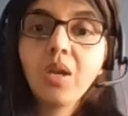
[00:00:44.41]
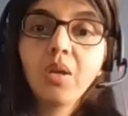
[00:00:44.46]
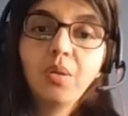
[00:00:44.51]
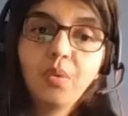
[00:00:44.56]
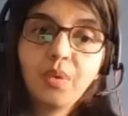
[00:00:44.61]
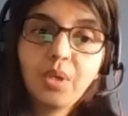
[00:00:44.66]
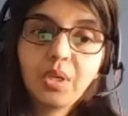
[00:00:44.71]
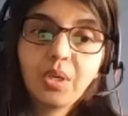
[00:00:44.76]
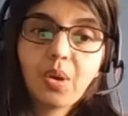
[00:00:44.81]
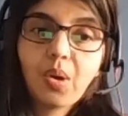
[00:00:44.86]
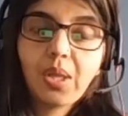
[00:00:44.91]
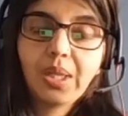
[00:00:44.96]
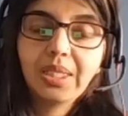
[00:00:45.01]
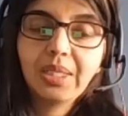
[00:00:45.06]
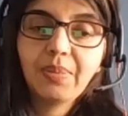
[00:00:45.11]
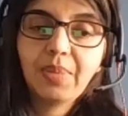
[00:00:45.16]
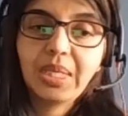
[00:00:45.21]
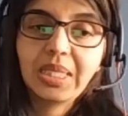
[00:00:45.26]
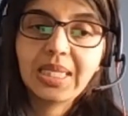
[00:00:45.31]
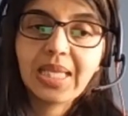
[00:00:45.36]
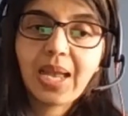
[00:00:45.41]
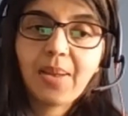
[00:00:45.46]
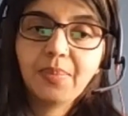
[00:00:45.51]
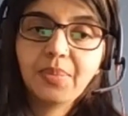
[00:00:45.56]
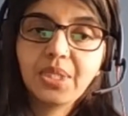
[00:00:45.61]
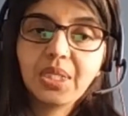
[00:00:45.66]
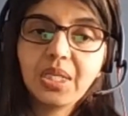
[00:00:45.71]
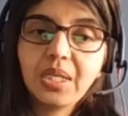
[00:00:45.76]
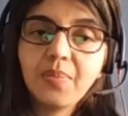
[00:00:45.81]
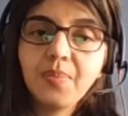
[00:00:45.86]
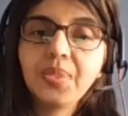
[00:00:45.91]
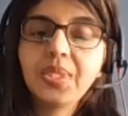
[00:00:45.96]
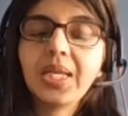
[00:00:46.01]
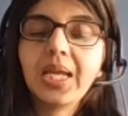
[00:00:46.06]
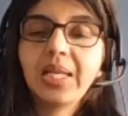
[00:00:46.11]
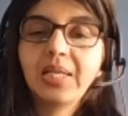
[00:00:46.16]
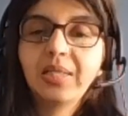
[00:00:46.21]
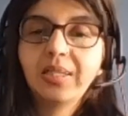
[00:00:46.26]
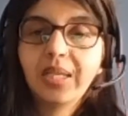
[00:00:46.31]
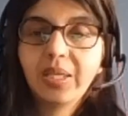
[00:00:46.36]
You can call them exam tips
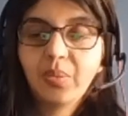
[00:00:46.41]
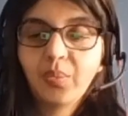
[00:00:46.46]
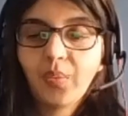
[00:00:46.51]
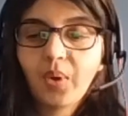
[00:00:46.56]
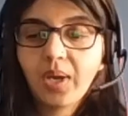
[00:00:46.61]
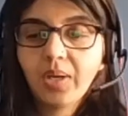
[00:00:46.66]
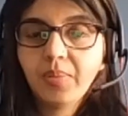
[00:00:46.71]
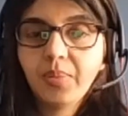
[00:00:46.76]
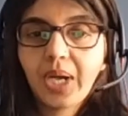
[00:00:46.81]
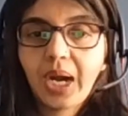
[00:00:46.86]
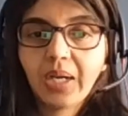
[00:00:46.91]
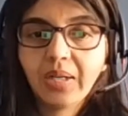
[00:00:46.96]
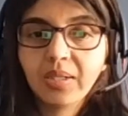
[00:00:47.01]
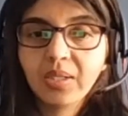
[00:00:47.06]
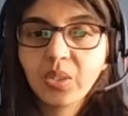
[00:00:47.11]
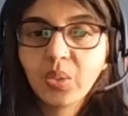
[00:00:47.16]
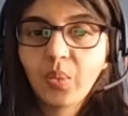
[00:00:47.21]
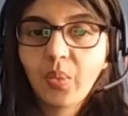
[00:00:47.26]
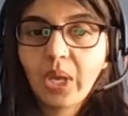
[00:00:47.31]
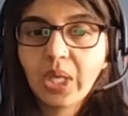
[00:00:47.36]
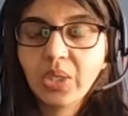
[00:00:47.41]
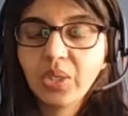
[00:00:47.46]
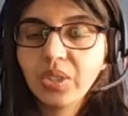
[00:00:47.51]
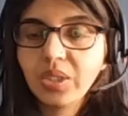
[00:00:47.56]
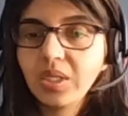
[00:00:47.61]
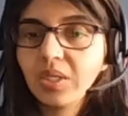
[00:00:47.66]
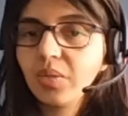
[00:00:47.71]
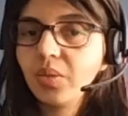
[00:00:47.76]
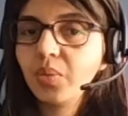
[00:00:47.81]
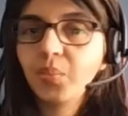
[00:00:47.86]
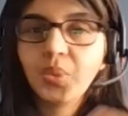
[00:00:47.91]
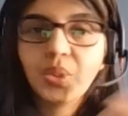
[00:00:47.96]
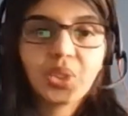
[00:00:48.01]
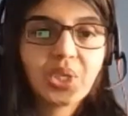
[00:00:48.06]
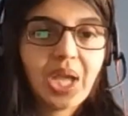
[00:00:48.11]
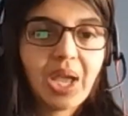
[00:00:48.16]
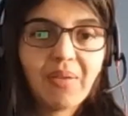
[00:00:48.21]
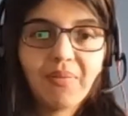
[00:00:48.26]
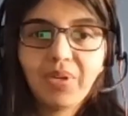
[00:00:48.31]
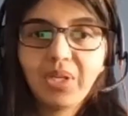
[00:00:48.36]
and then one practice question to put
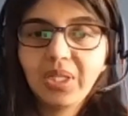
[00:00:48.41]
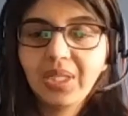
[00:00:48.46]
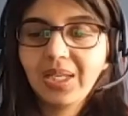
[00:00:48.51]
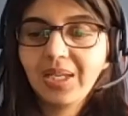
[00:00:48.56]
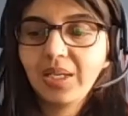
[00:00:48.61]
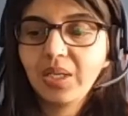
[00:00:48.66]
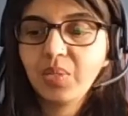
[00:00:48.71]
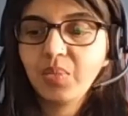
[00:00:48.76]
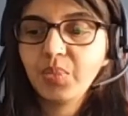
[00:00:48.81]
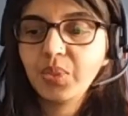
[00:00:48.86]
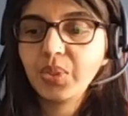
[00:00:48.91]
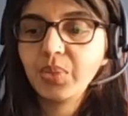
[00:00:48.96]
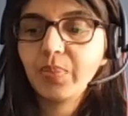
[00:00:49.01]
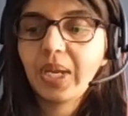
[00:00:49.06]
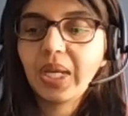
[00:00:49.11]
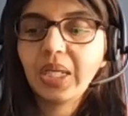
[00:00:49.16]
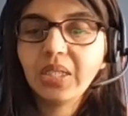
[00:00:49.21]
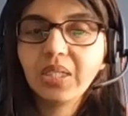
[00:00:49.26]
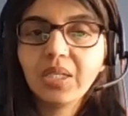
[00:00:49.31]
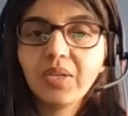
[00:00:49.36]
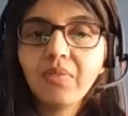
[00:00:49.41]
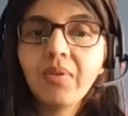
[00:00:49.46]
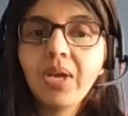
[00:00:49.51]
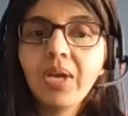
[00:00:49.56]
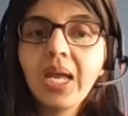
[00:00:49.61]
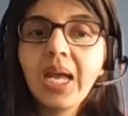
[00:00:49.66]
everything in perspective.